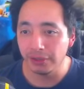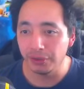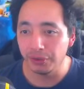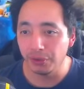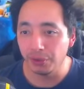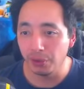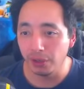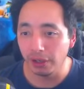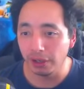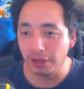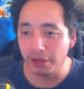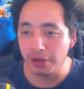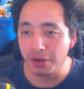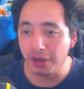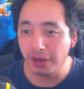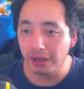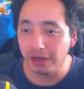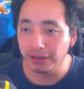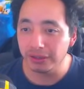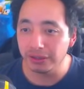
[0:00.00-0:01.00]
dark
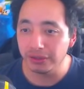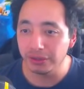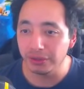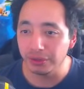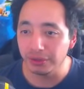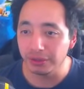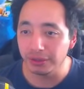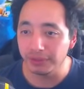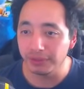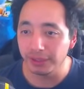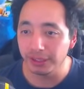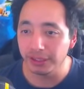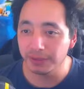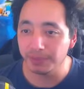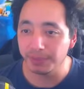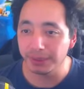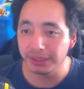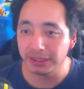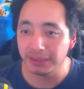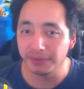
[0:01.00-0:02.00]
non-tuner. It's very
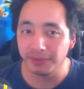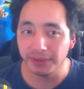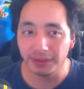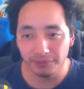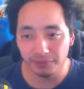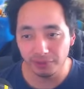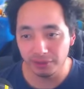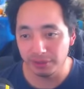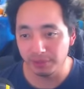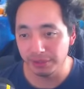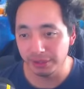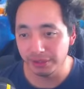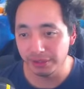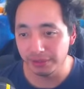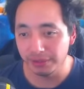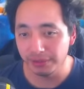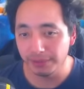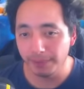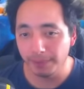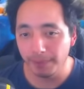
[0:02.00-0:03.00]
specific for its
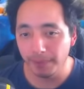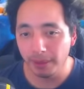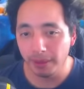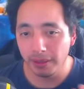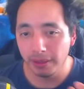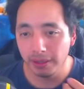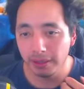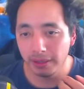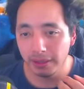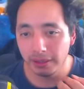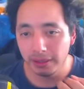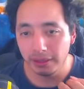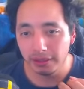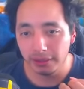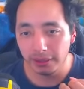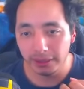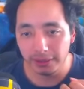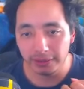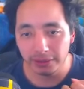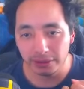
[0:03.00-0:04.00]
materials.
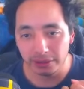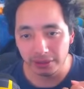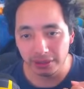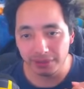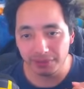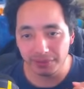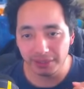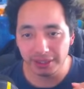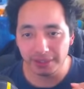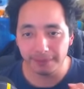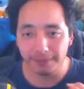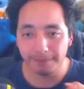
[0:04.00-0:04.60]
Okay, so you level E,